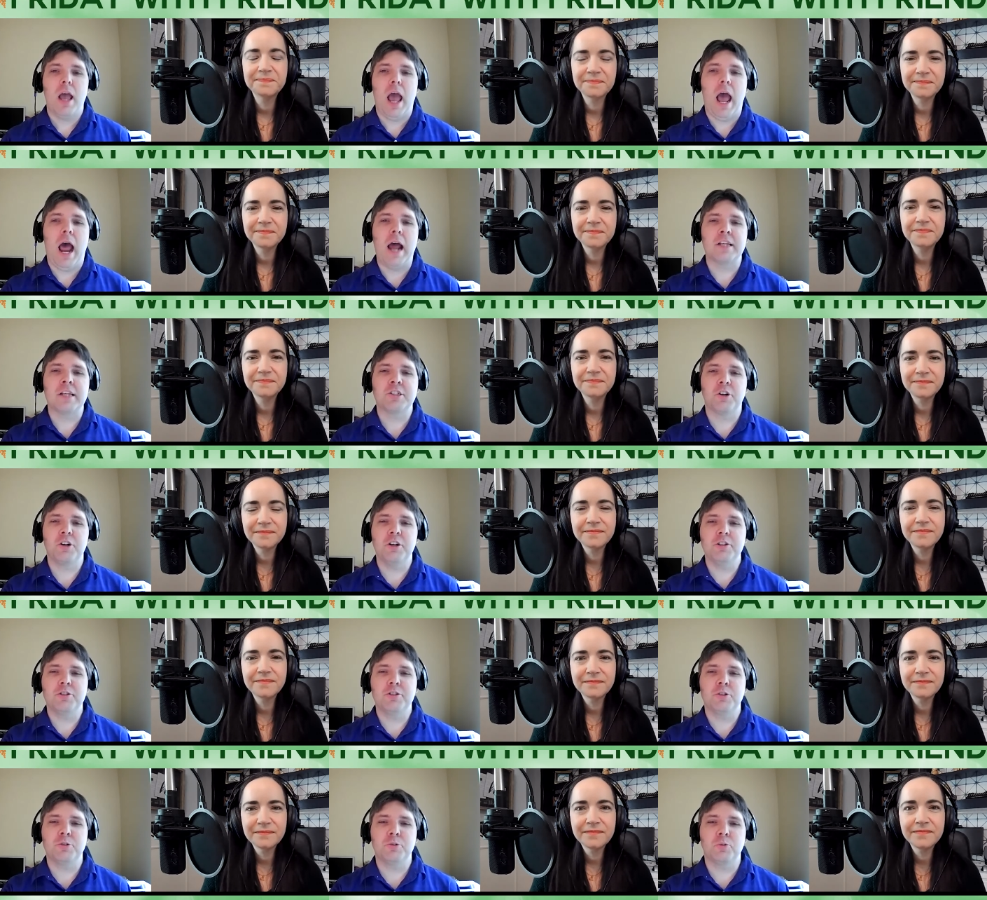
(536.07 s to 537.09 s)
Speaker 1: I started
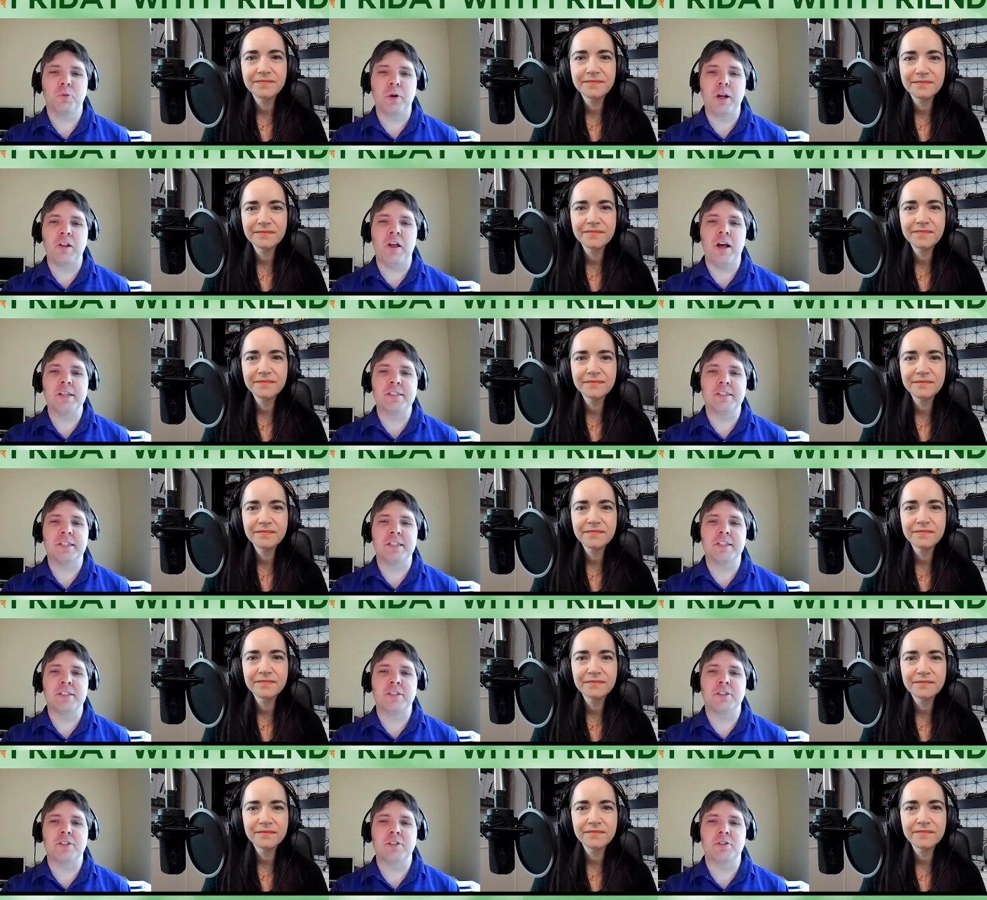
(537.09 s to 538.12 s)
to realize
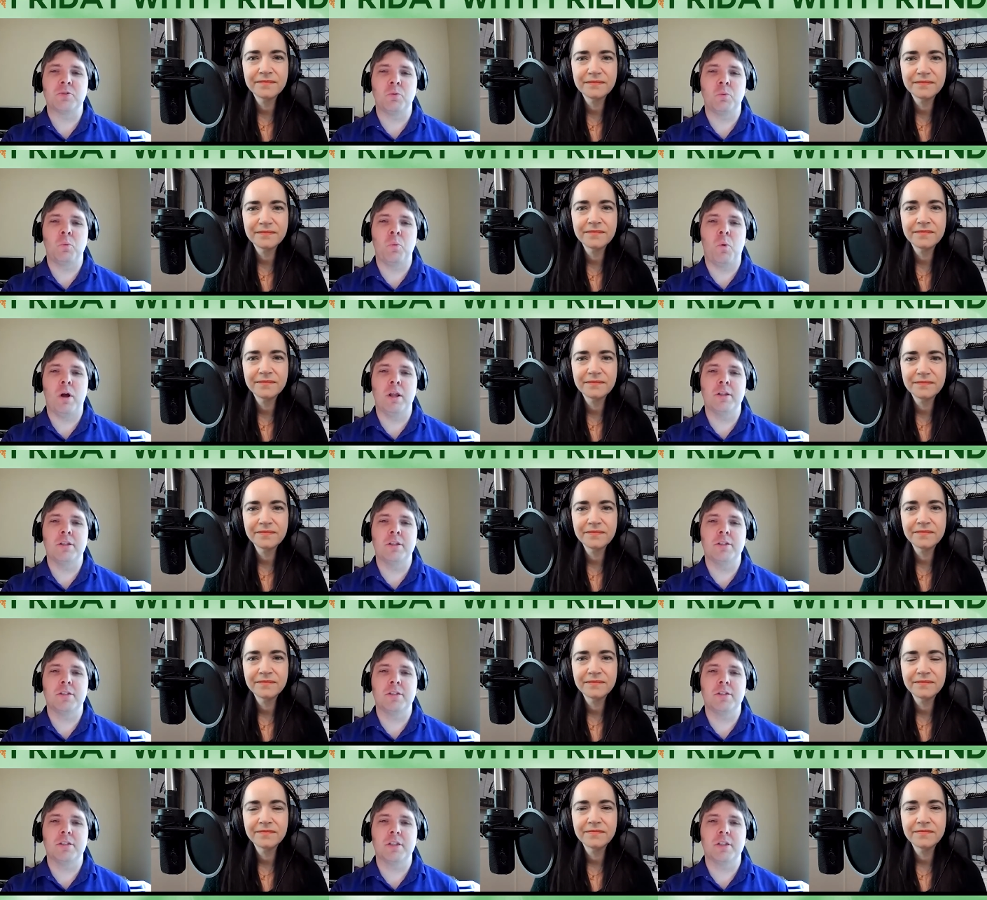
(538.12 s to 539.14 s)
this
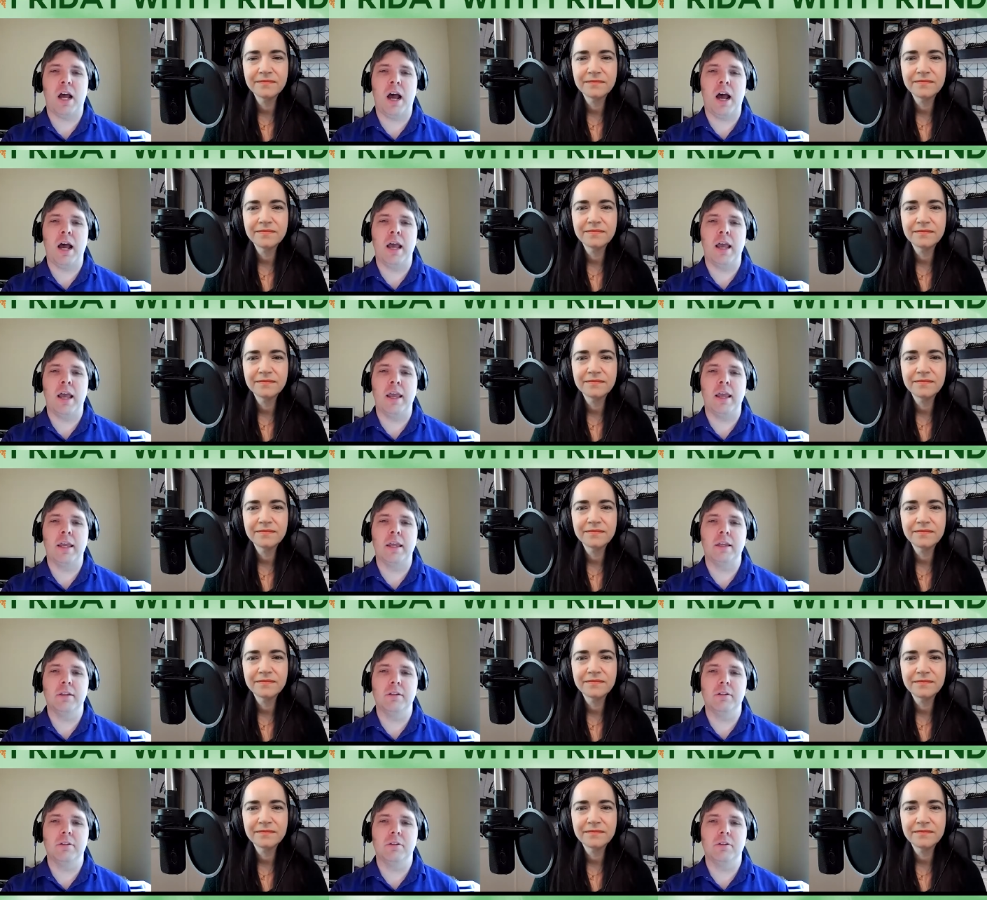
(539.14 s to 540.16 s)
once I
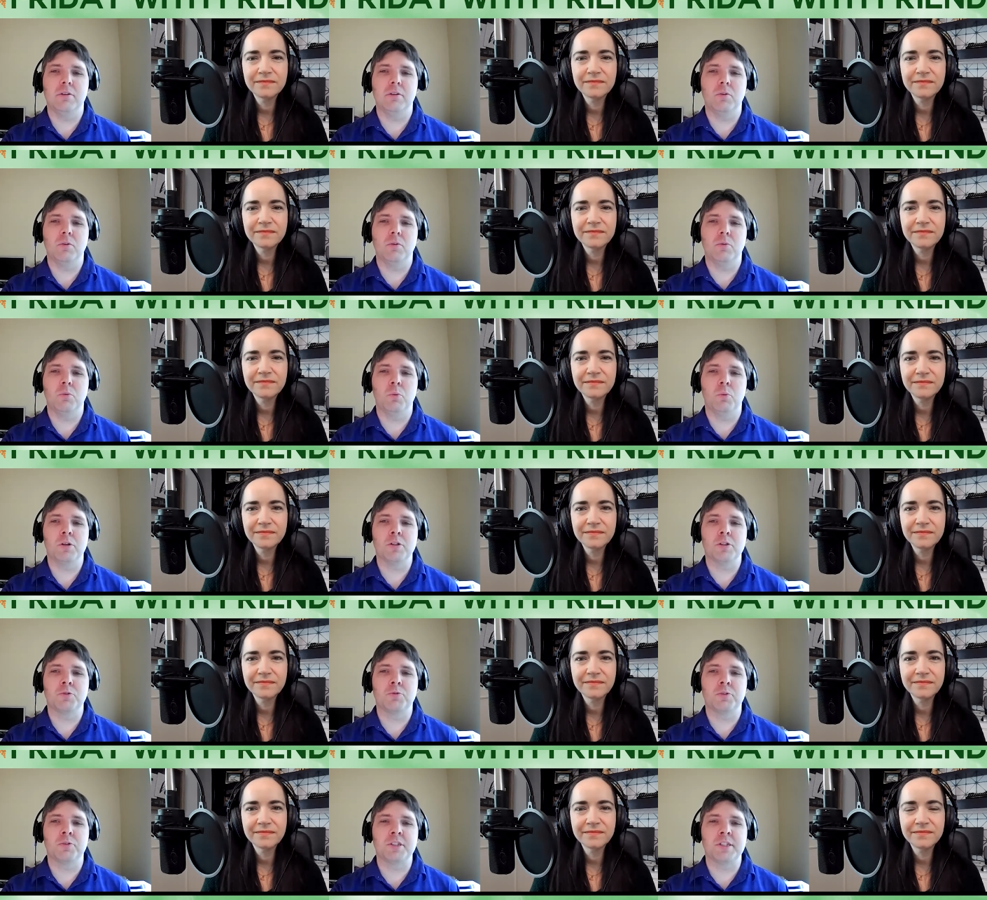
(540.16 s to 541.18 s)

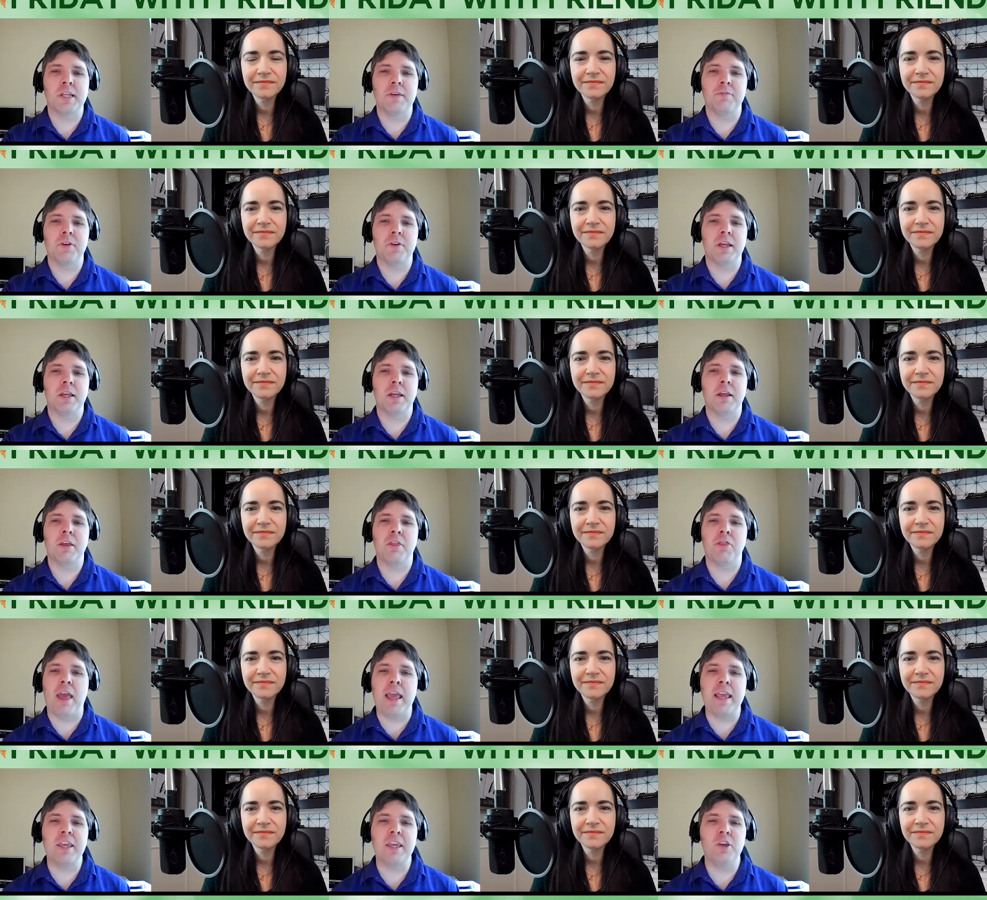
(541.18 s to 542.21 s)
was receiving
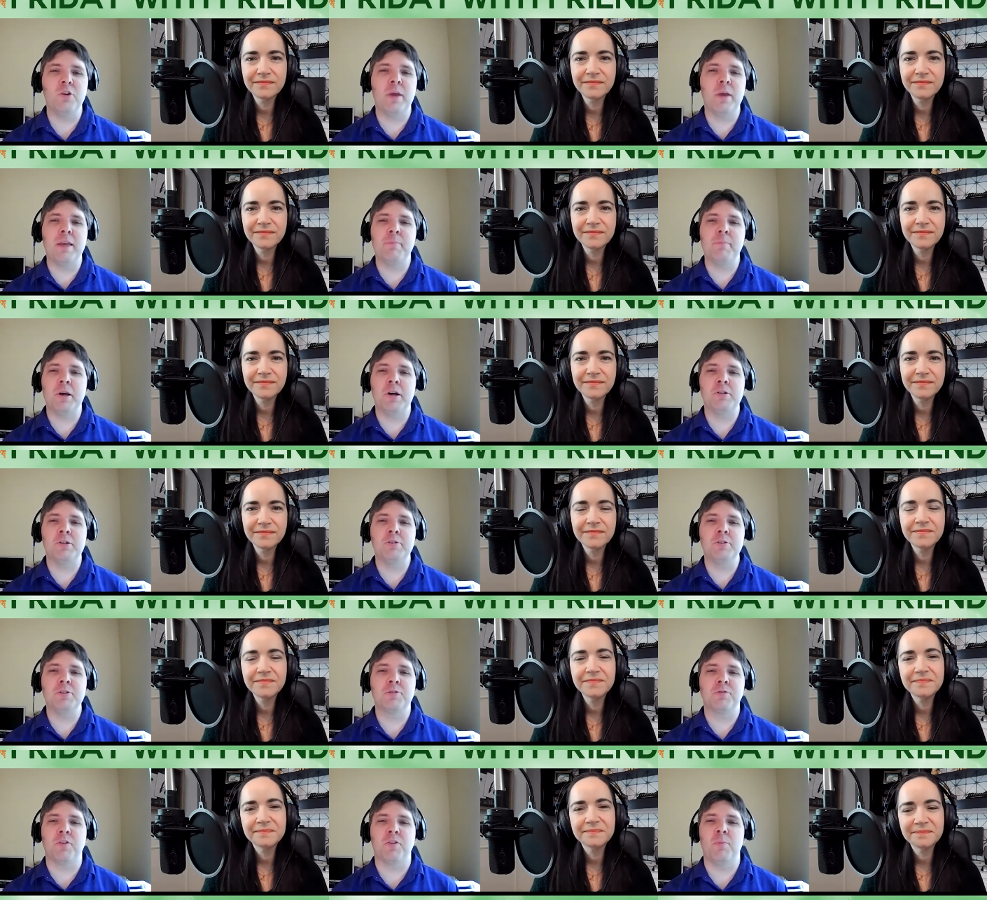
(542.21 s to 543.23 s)
thank you emails
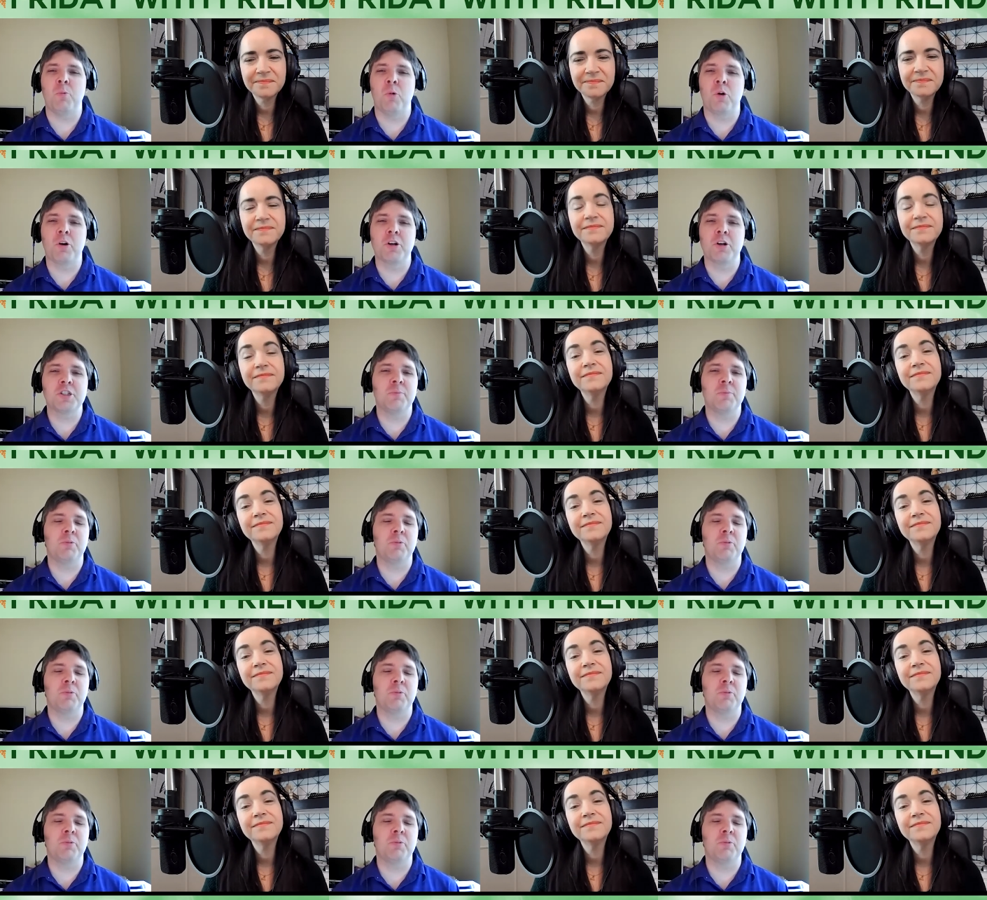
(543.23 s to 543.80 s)
from worship